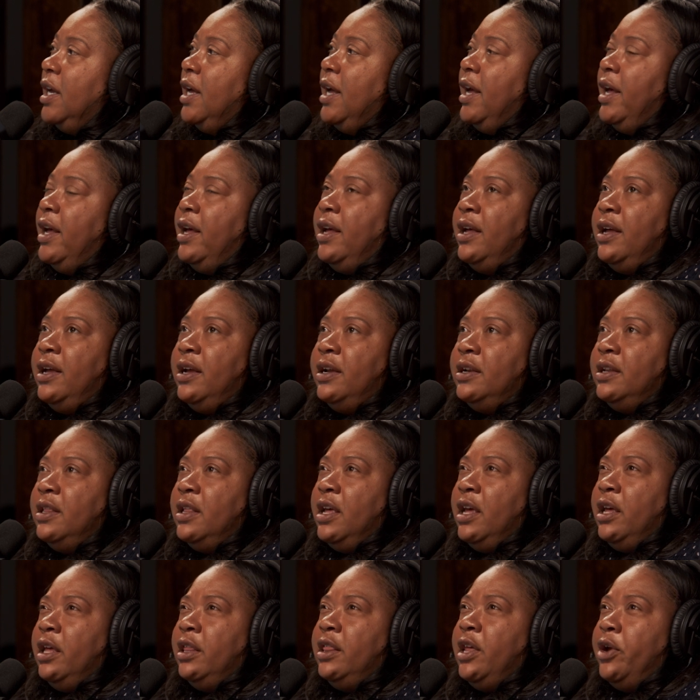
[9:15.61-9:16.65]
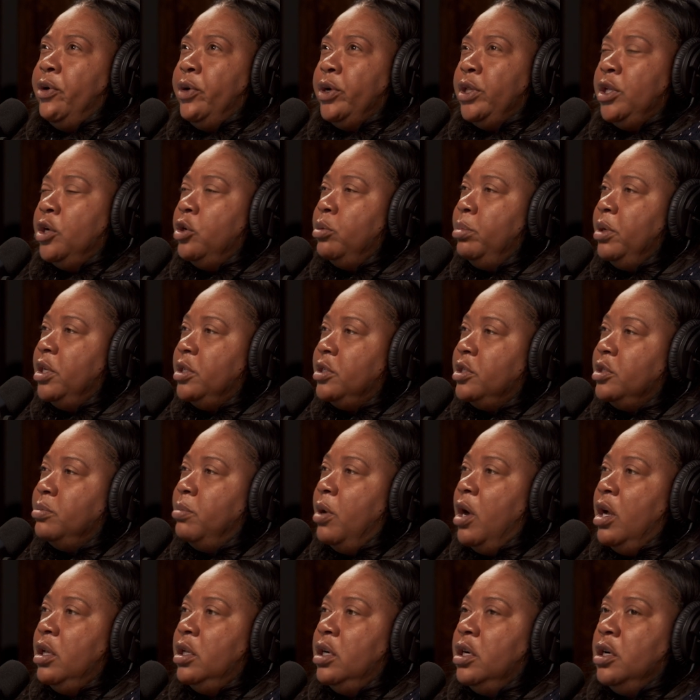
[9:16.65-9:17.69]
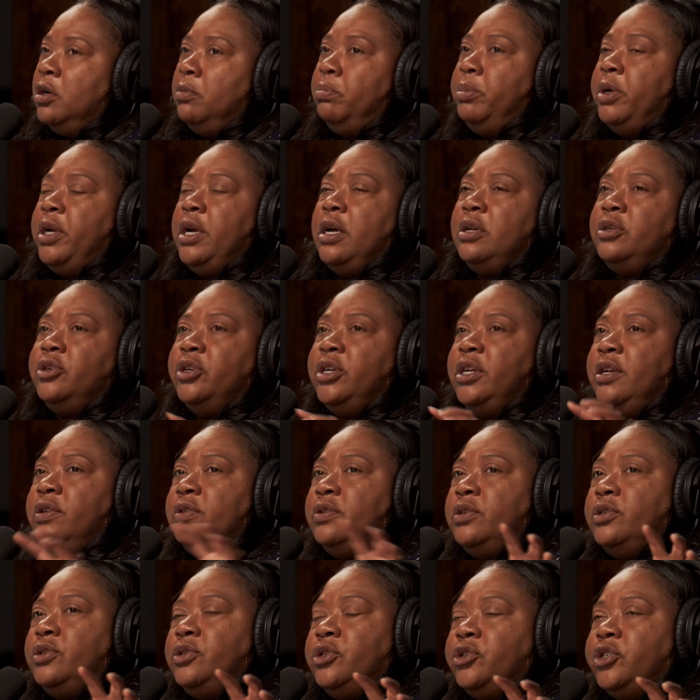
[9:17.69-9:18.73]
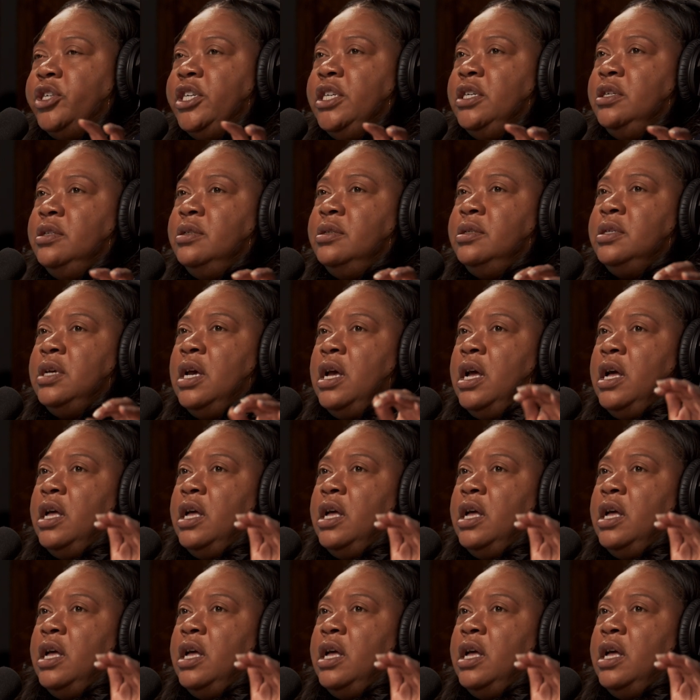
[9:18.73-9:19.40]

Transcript: And they were a little bit smaller, but underneath the screens,